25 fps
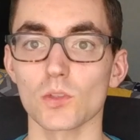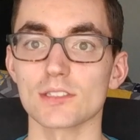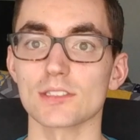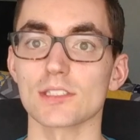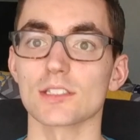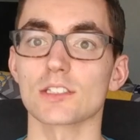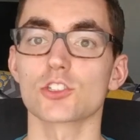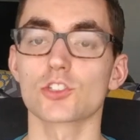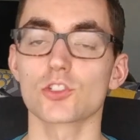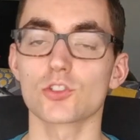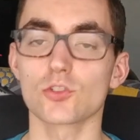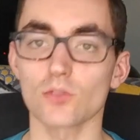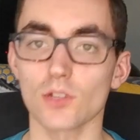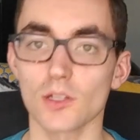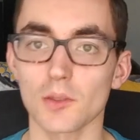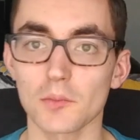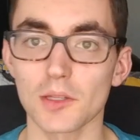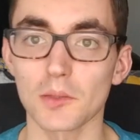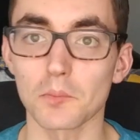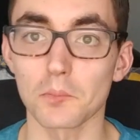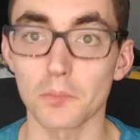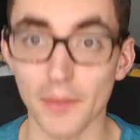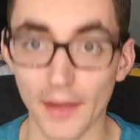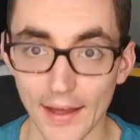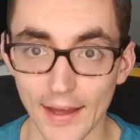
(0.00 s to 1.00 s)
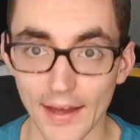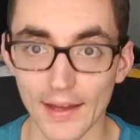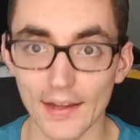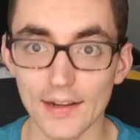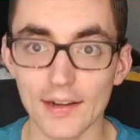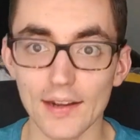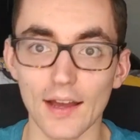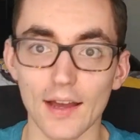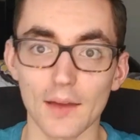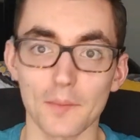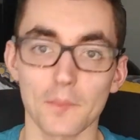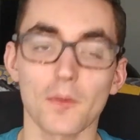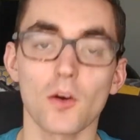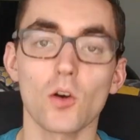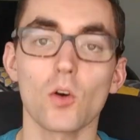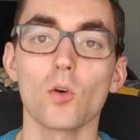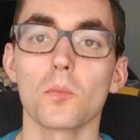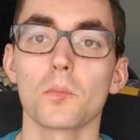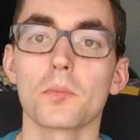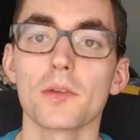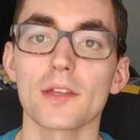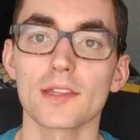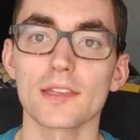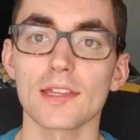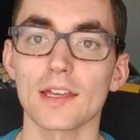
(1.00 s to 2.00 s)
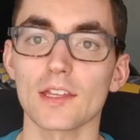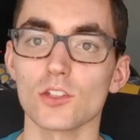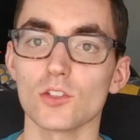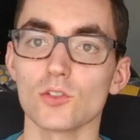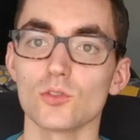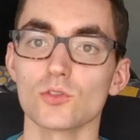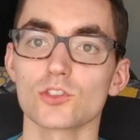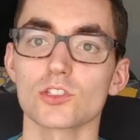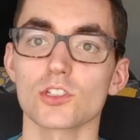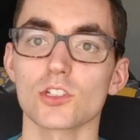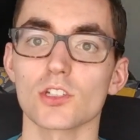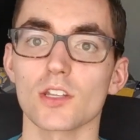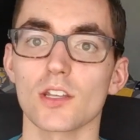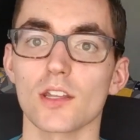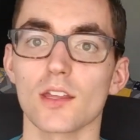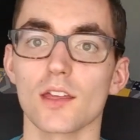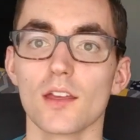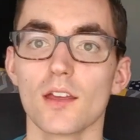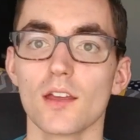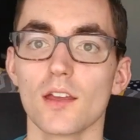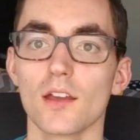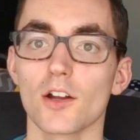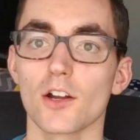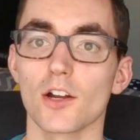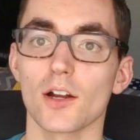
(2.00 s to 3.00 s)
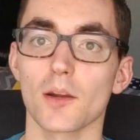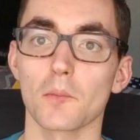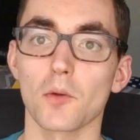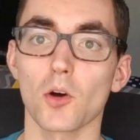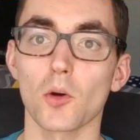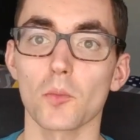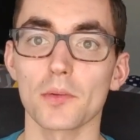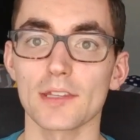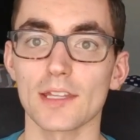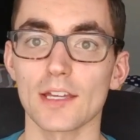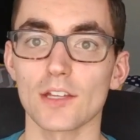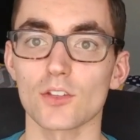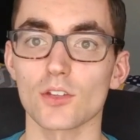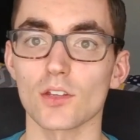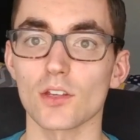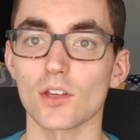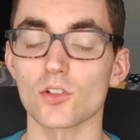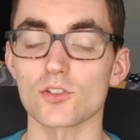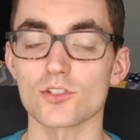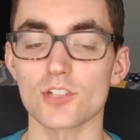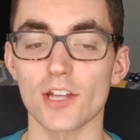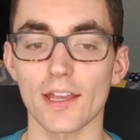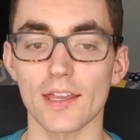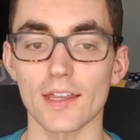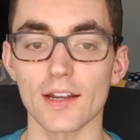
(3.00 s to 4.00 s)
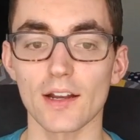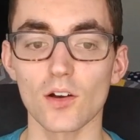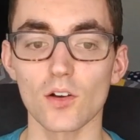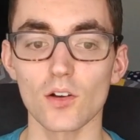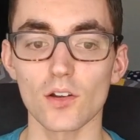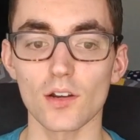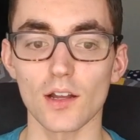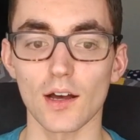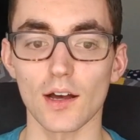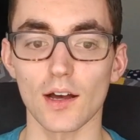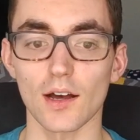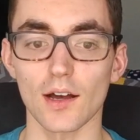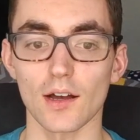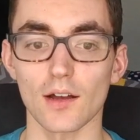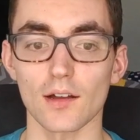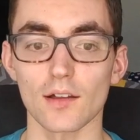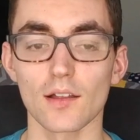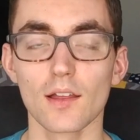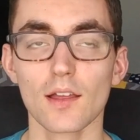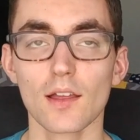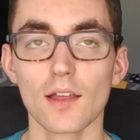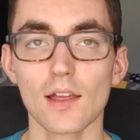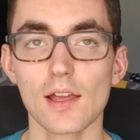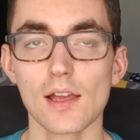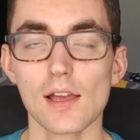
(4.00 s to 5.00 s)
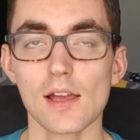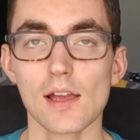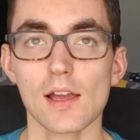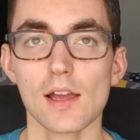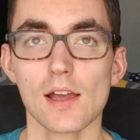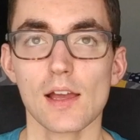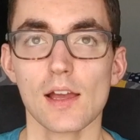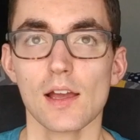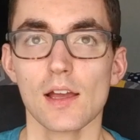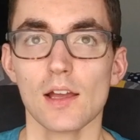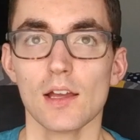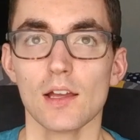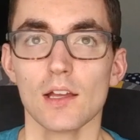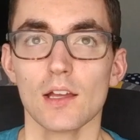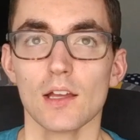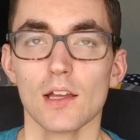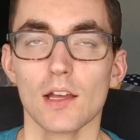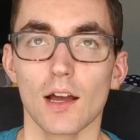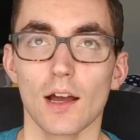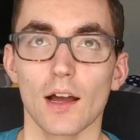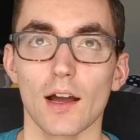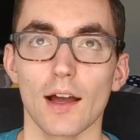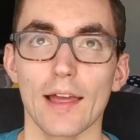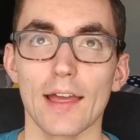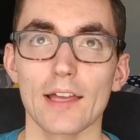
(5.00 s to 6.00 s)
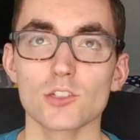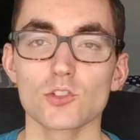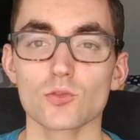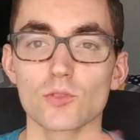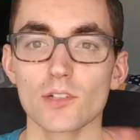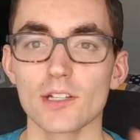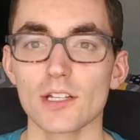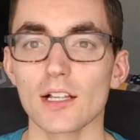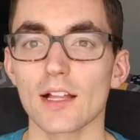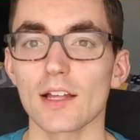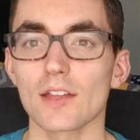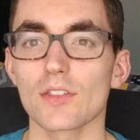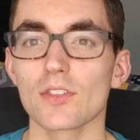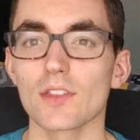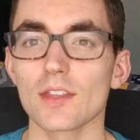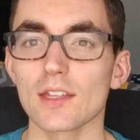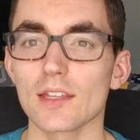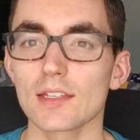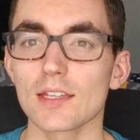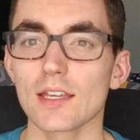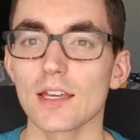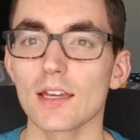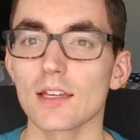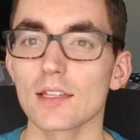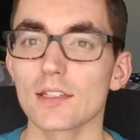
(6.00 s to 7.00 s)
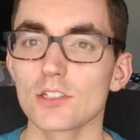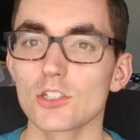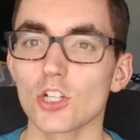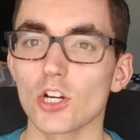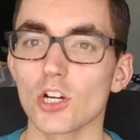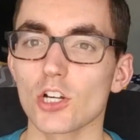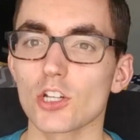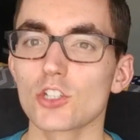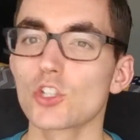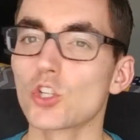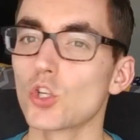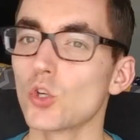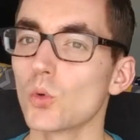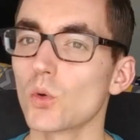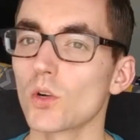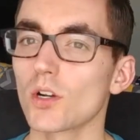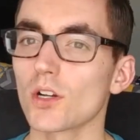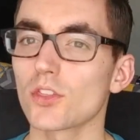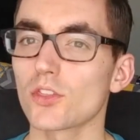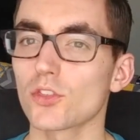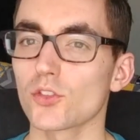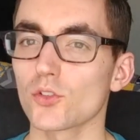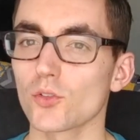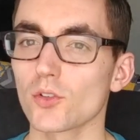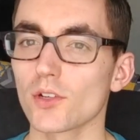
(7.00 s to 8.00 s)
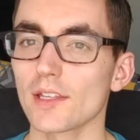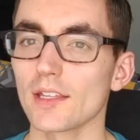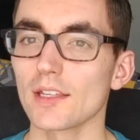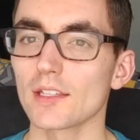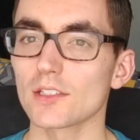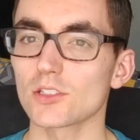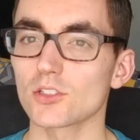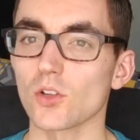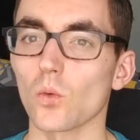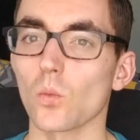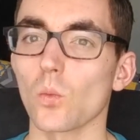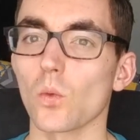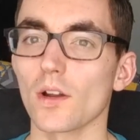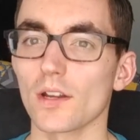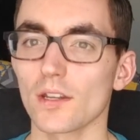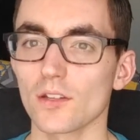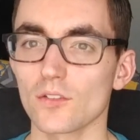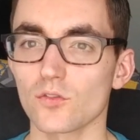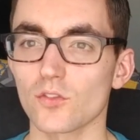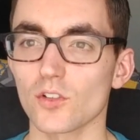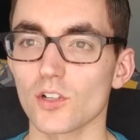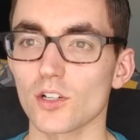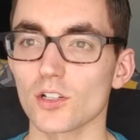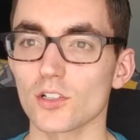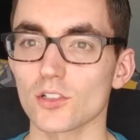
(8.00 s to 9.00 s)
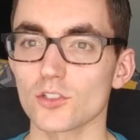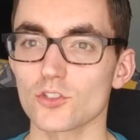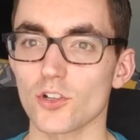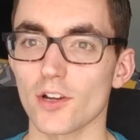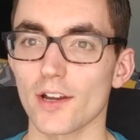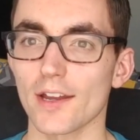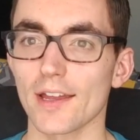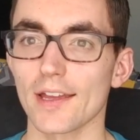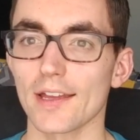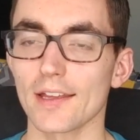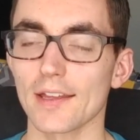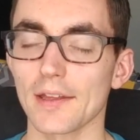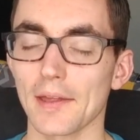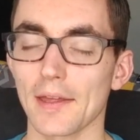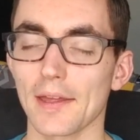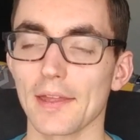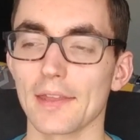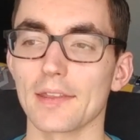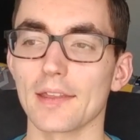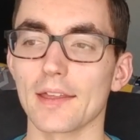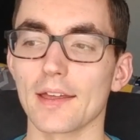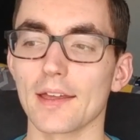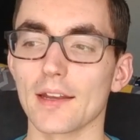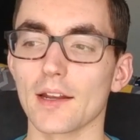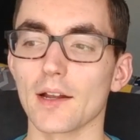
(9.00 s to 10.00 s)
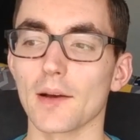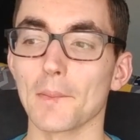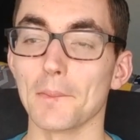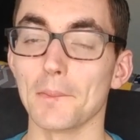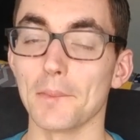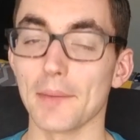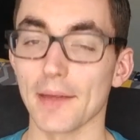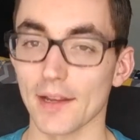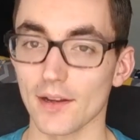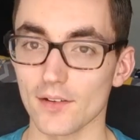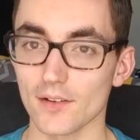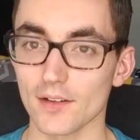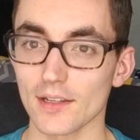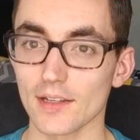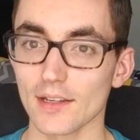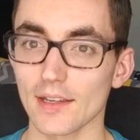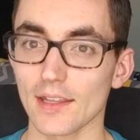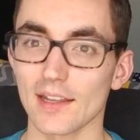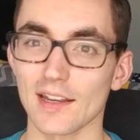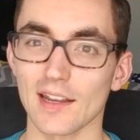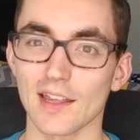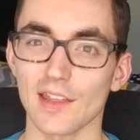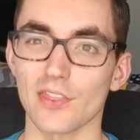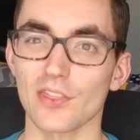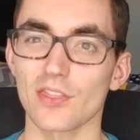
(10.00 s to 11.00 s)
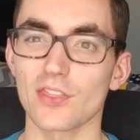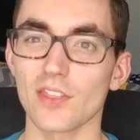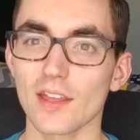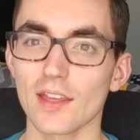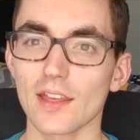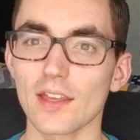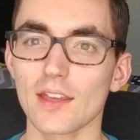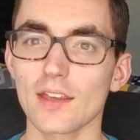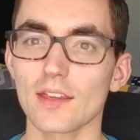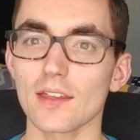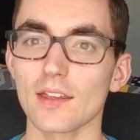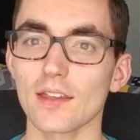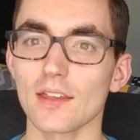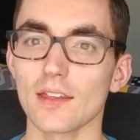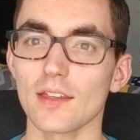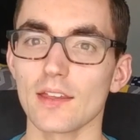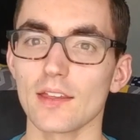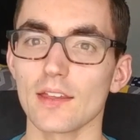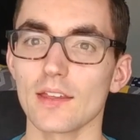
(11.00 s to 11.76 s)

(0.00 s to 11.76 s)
was extremely bad. I'm hoping that you can go check it out. Ezreal, I think, took 2 or 3, so 1 Infernal Drag and then a Baron, and I think